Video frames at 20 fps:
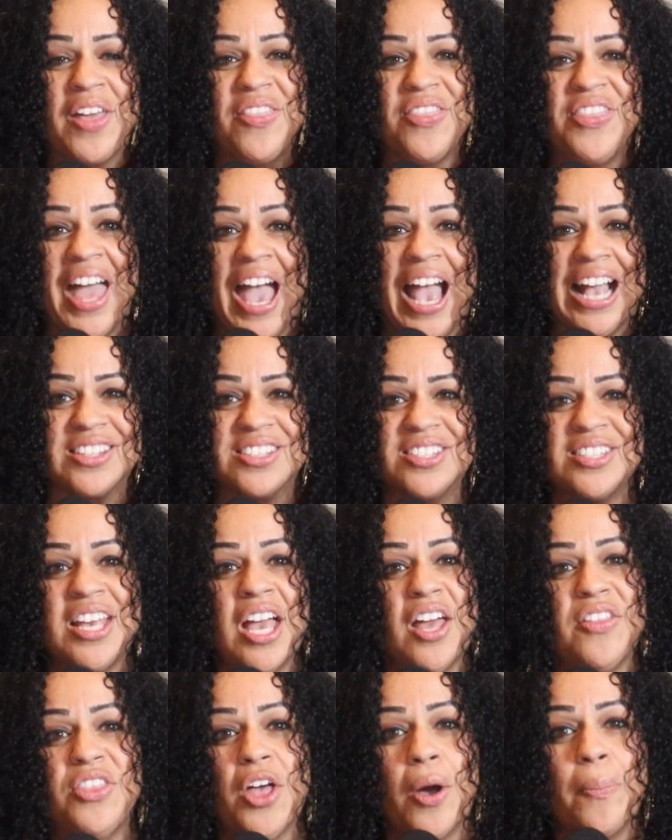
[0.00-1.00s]
That's
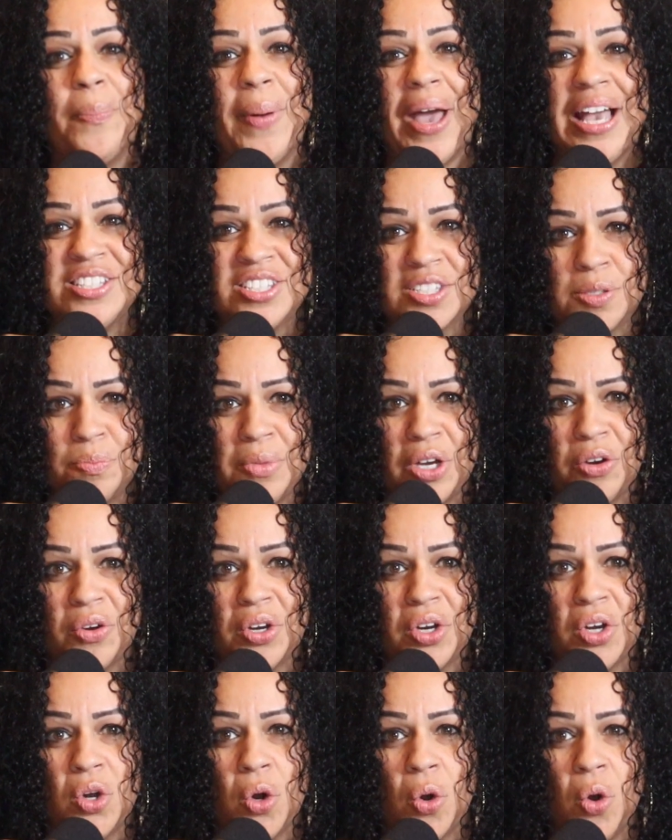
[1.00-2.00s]
the best
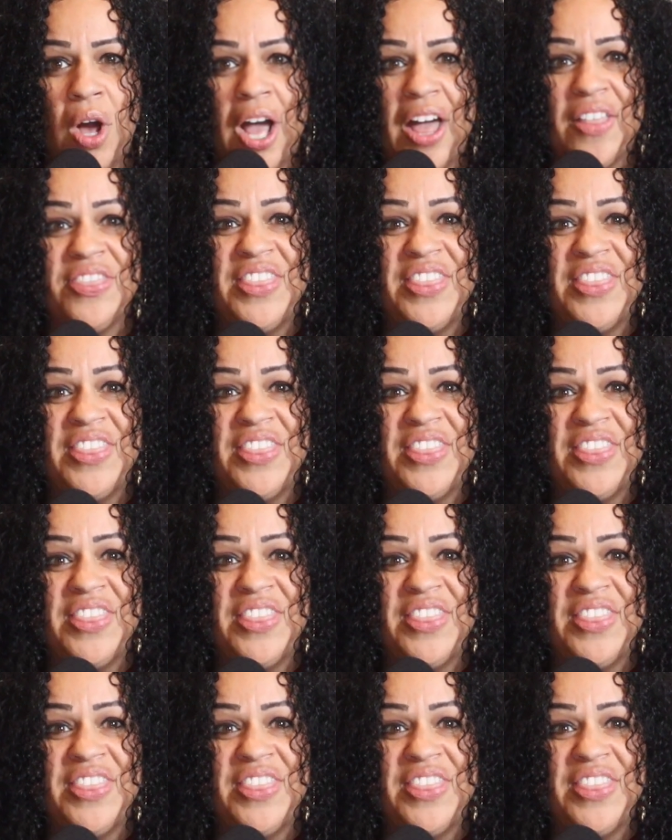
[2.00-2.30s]
miracle.